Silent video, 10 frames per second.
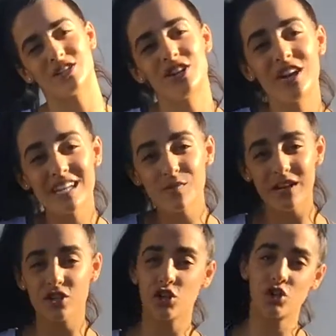so your next
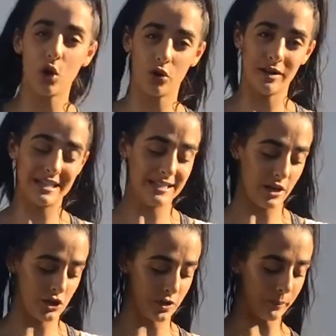one is a shoulder
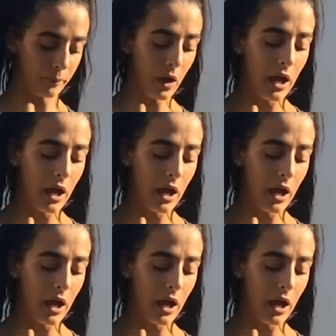extension.